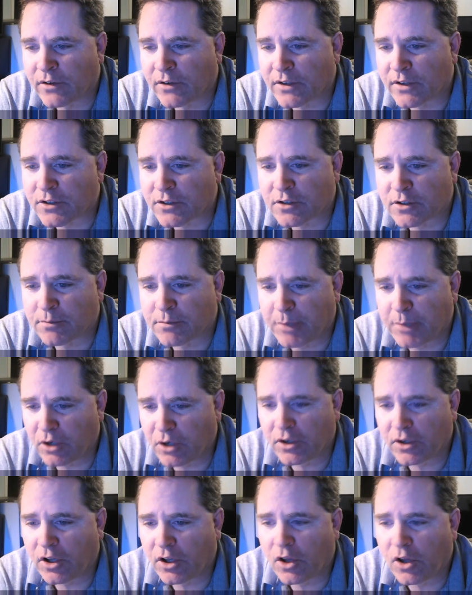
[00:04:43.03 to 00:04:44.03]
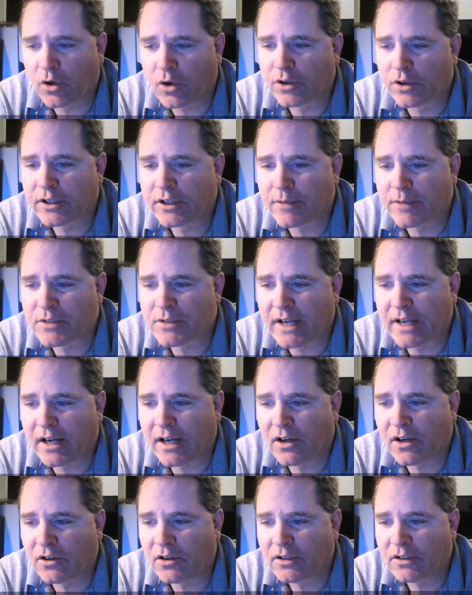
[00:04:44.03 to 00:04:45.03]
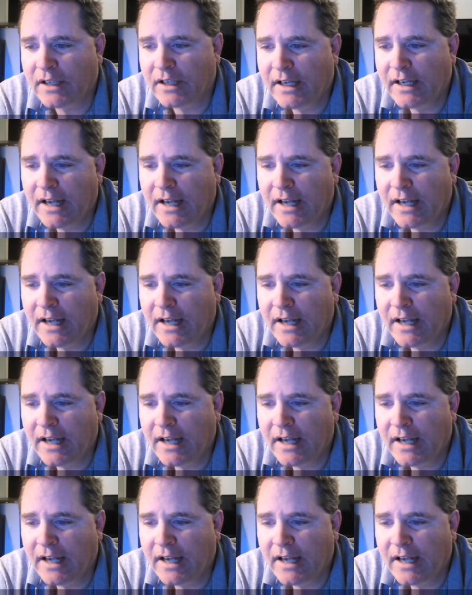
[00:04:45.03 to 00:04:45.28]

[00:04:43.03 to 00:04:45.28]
the Spirit of the Lord comes down